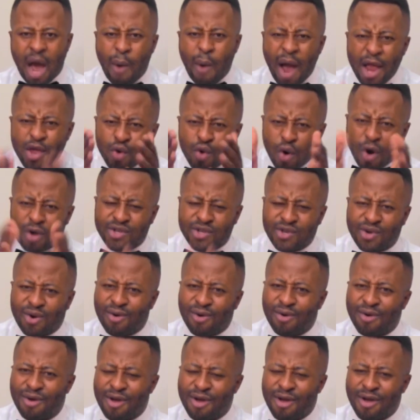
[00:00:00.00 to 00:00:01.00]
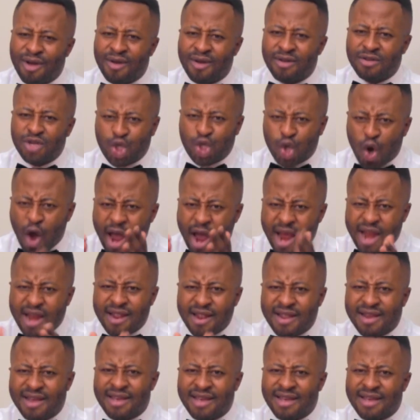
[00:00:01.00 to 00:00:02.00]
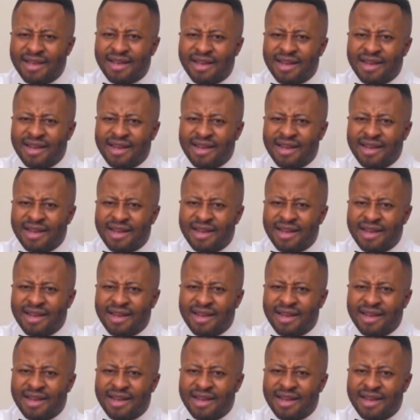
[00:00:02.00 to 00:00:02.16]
I want you also join